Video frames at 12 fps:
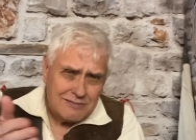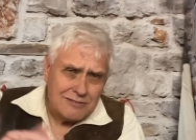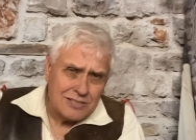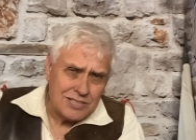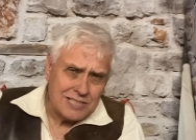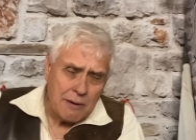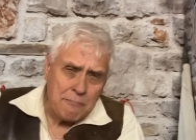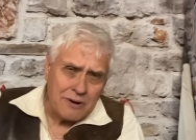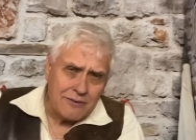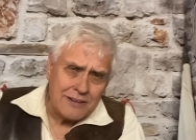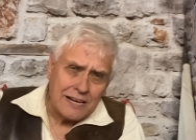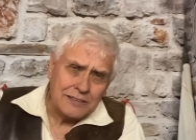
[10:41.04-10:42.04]
December
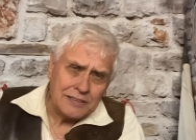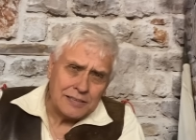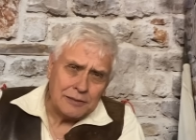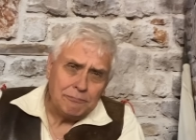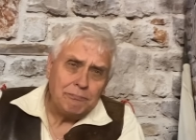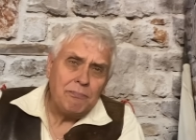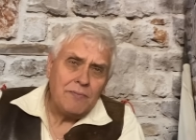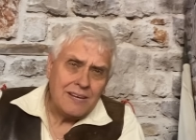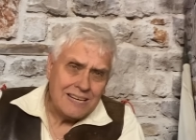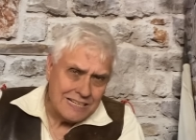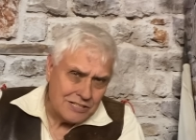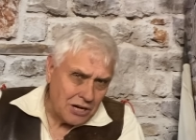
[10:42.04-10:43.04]
of that year,
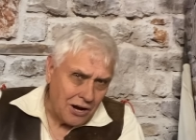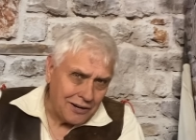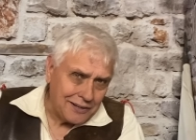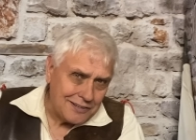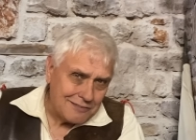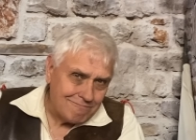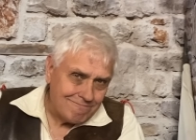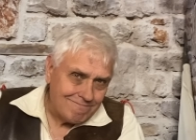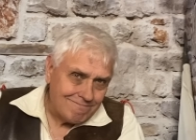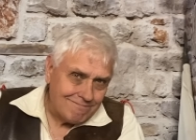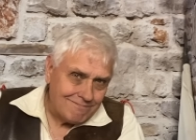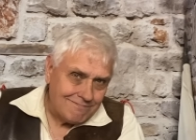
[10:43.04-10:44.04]
he died.
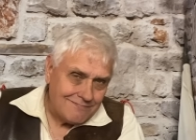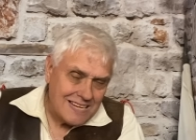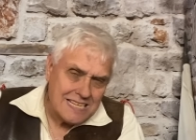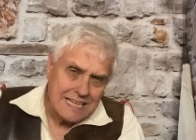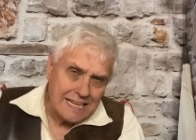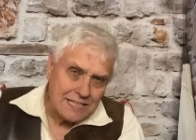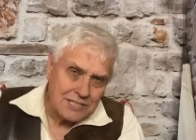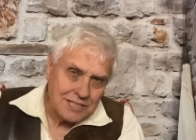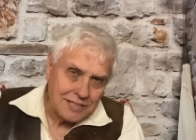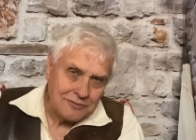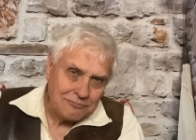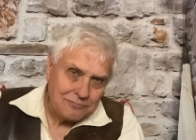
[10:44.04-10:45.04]
His
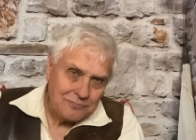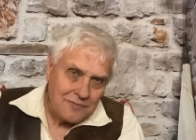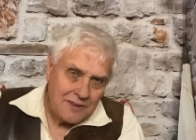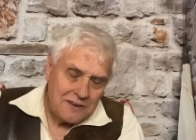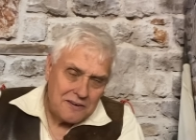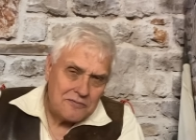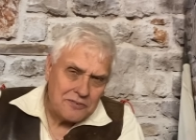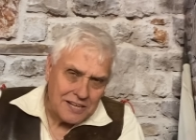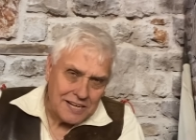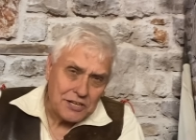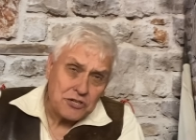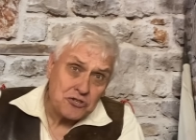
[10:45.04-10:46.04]
legacy for the
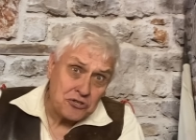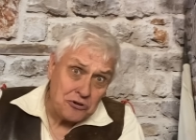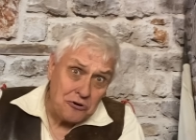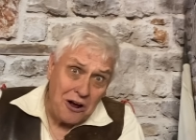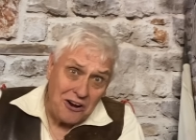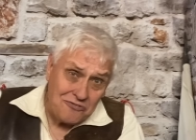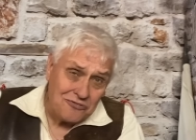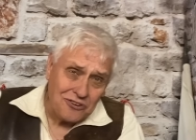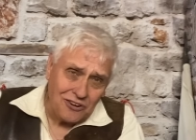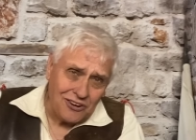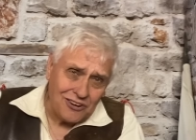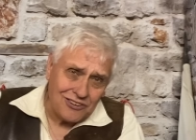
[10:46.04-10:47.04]
next 200
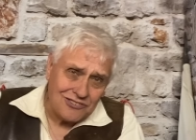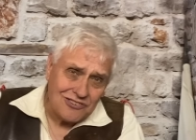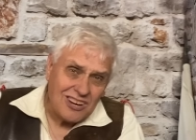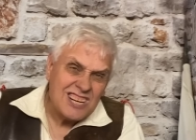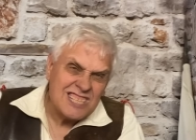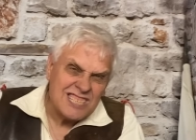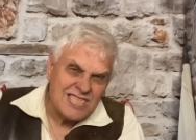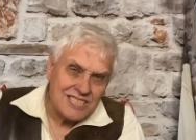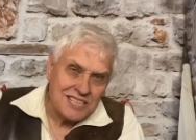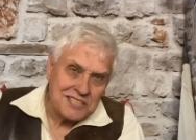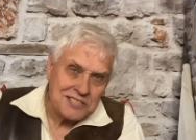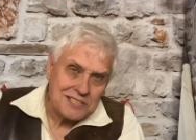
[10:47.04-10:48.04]
years, at
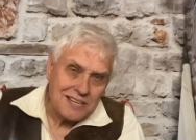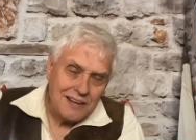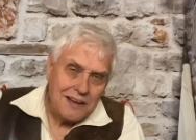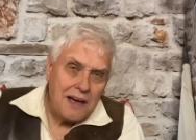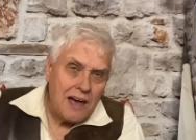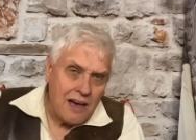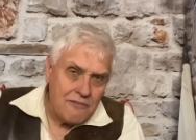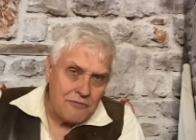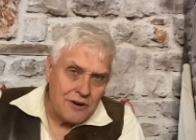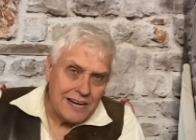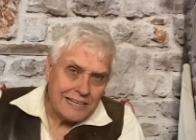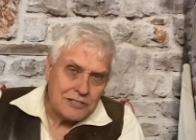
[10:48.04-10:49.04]
least,
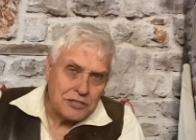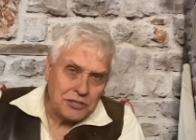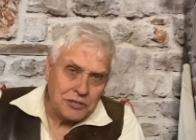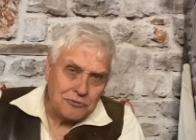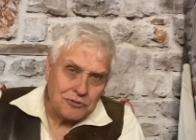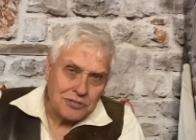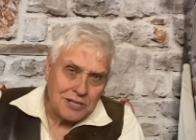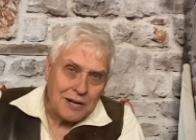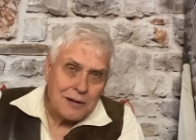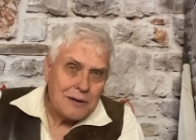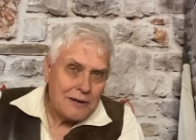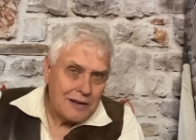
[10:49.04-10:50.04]
every
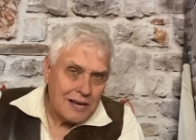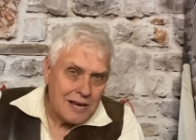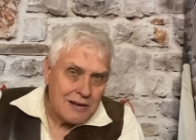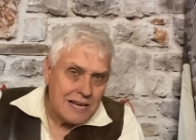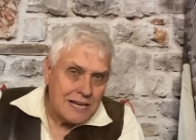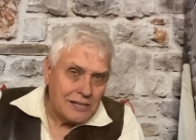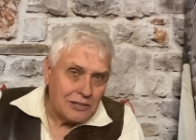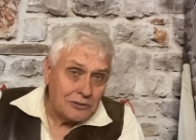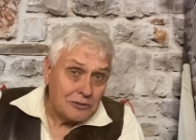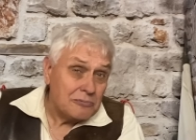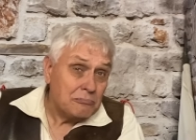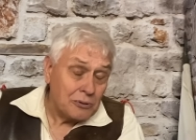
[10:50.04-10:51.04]
executioner in
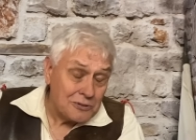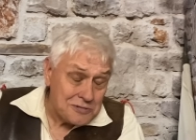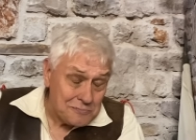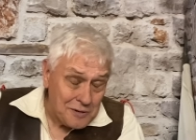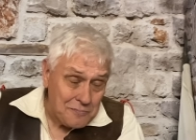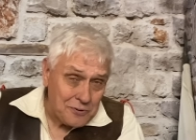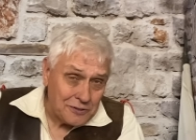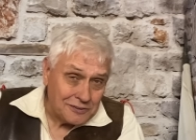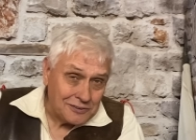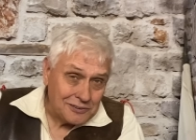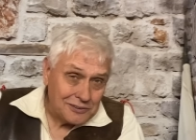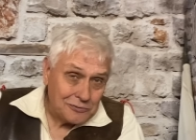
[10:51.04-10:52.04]
England, possibly
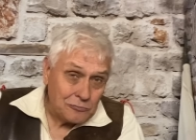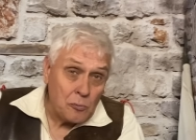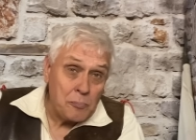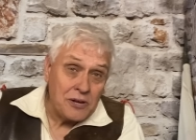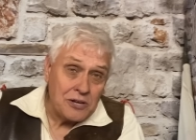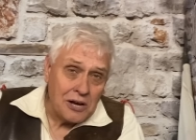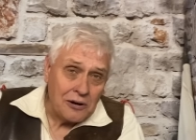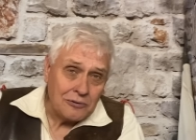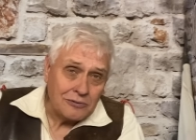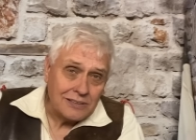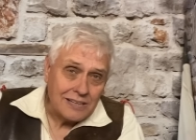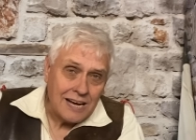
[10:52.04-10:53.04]
Britain, would be
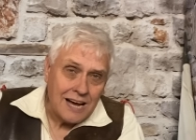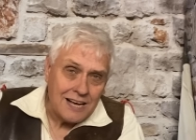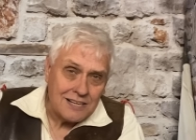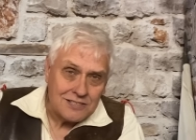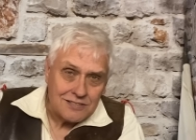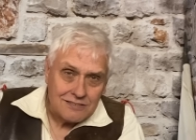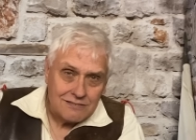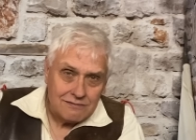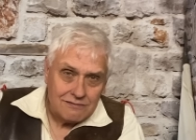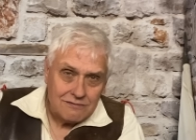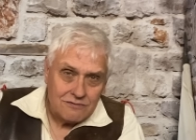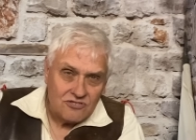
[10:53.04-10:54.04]
known as
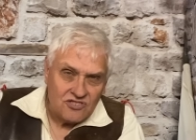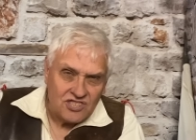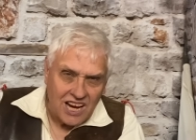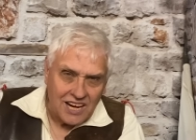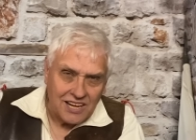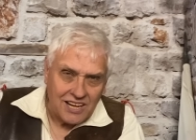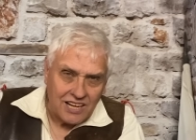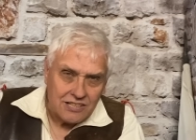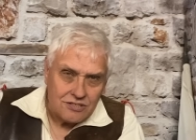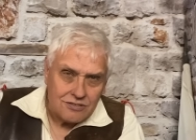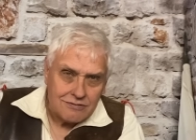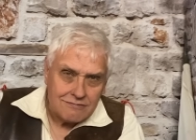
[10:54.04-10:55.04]
Jack
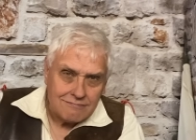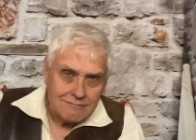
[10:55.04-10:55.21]
Ketch.